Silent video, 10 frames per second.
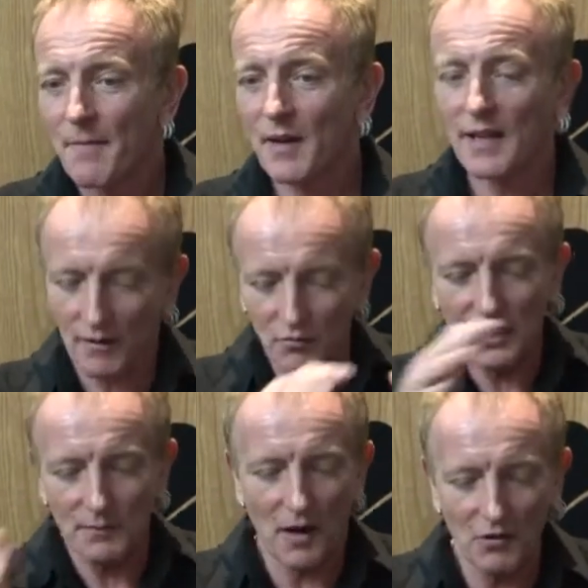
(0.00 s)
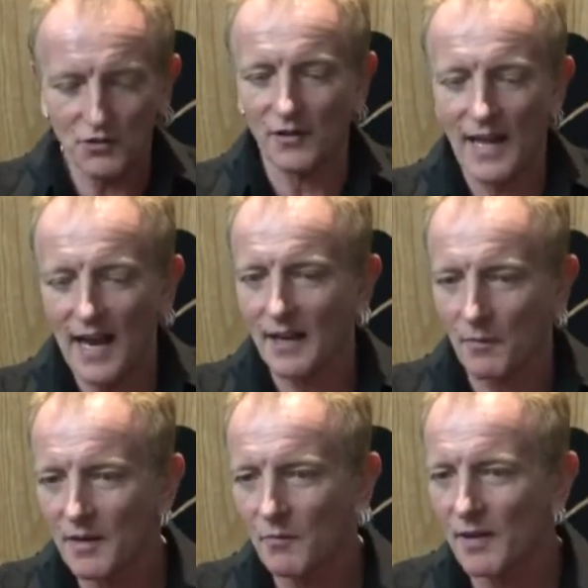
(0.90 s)
But it was this poster and he had it,
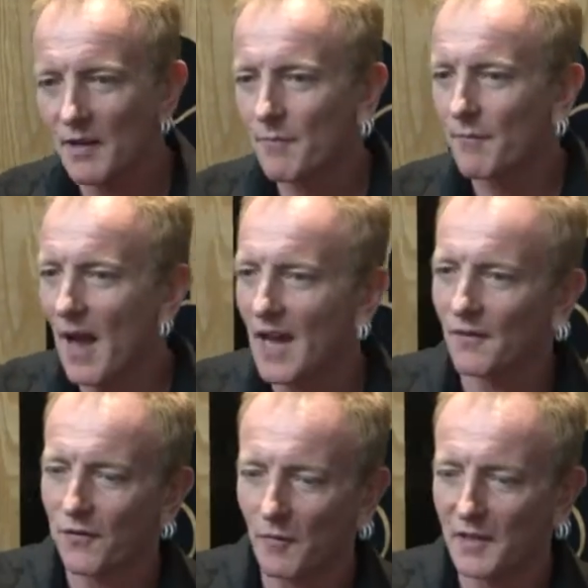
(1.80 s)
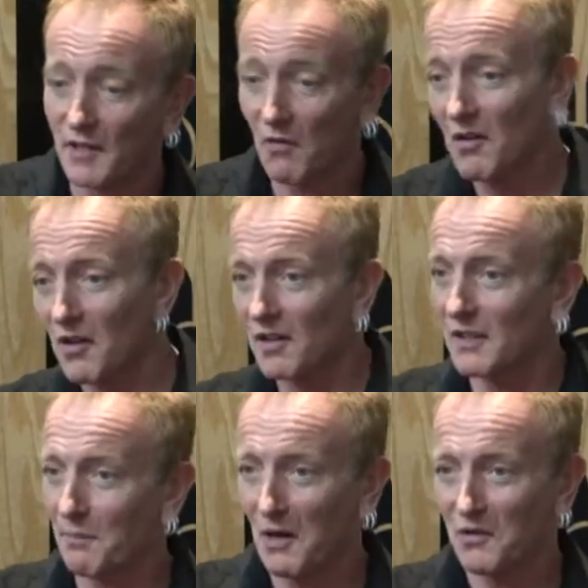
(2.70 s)
and when the band formed, he said, "Oh, I've got
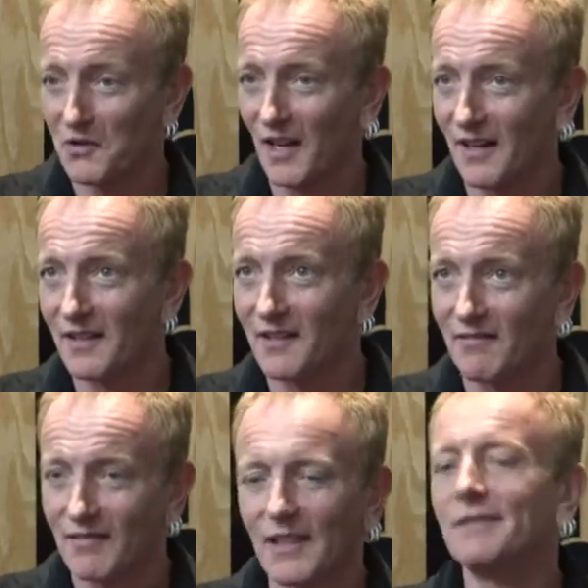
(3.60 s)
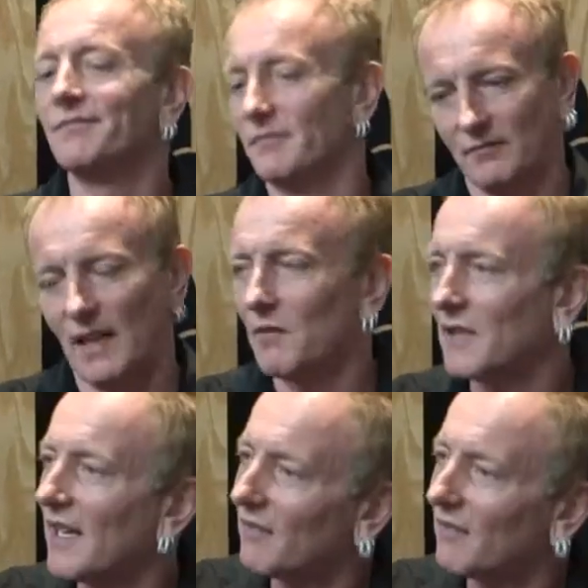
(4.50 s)
this poster," and that was it,